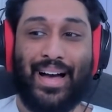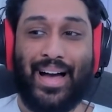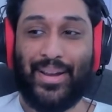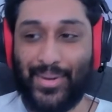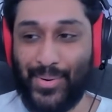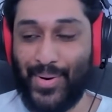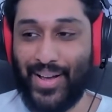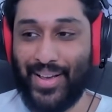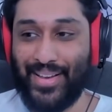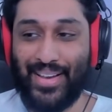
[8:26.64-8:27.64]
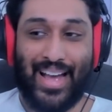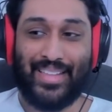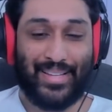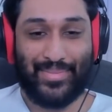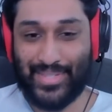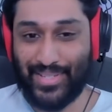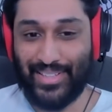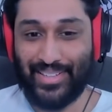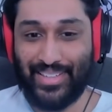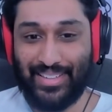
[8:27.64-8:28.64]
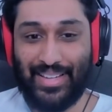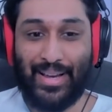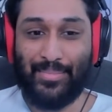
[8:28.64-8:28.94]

I don't know why. I think I'm just unlucky.